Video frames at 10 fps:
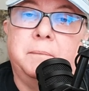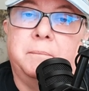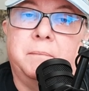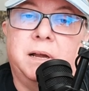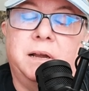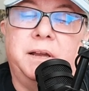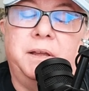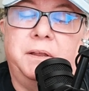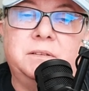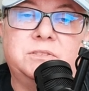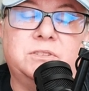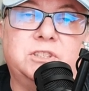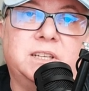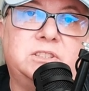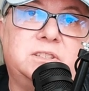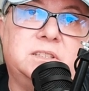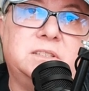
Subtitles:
my suggestion